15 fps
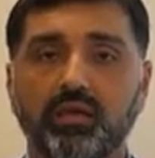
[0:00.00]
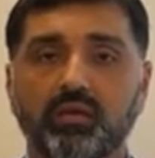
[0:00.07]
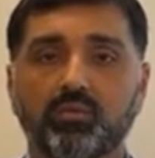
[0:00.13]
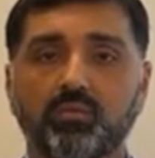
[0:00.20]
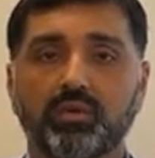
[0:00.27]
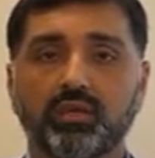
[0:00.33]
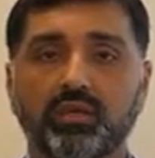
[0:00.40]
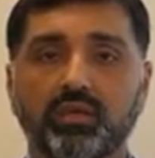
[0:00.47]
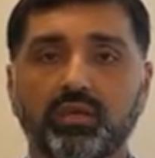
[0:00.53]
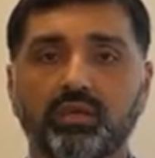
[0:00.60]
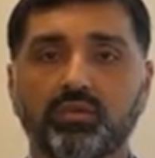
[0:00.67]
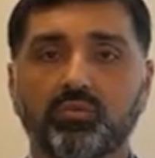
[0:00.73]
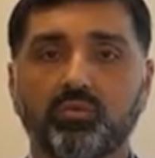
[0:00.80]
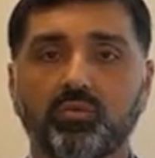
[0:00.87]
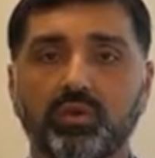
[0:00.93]

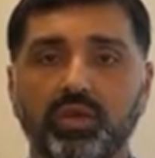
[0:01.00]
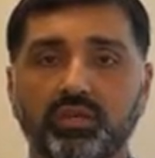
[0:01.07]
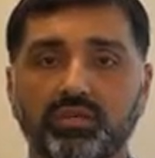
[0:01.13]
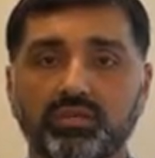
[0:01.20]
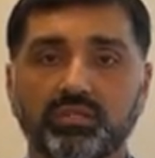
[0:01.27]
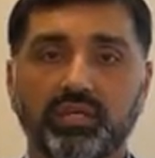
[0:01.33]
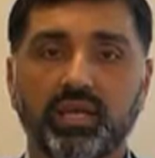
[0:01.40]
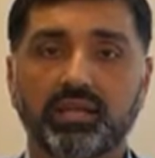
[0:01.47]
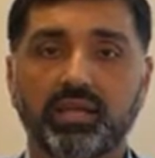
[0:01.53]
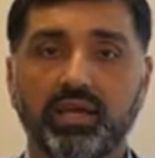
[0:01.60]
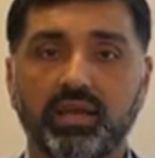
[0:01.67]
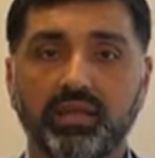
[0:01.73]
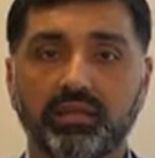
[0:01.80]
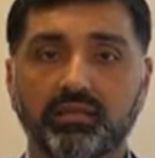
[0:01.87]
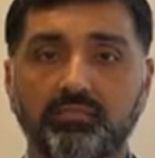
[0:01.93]
we understand
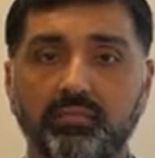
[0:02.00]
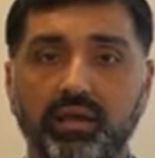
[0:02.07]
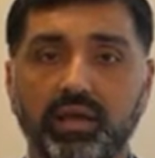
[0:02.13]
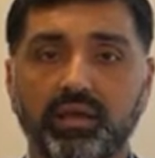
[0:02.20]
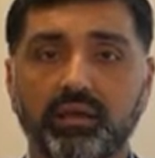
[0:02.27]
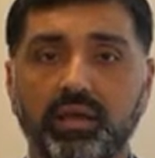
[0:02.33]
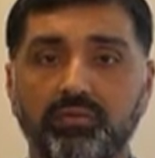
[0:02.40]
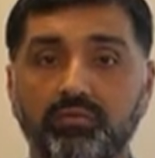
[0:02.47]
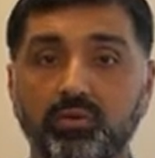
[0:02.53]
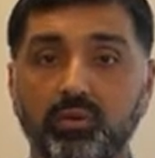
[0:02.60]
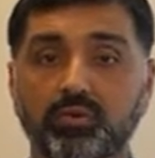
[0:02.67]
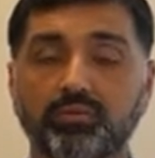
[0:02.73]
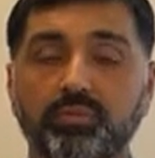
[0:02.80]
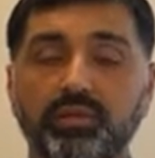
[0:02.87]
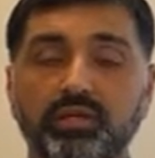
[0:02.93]
that it might have
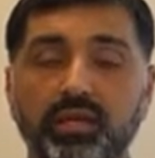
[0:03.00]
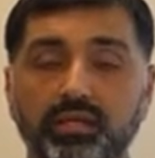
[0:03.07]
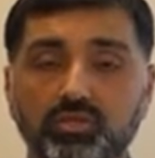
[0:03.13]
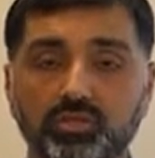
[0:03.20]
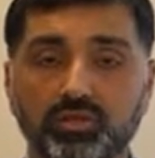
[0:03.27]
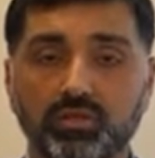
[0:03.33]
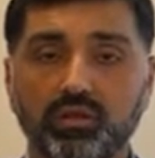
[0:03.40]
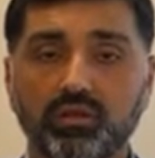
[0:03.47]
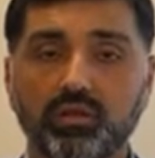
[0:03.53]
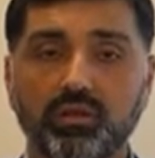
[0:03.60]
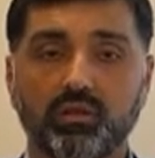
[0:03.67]
growth potential.